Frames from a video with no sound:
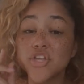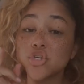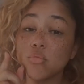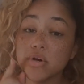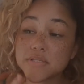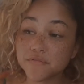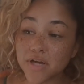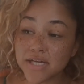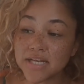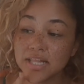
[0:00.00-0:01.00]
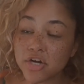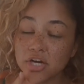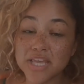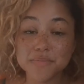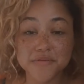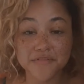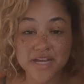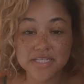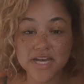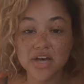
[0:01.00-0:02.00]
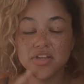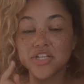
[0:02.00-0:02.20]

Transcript: And you know what's funny? Later I came to find out,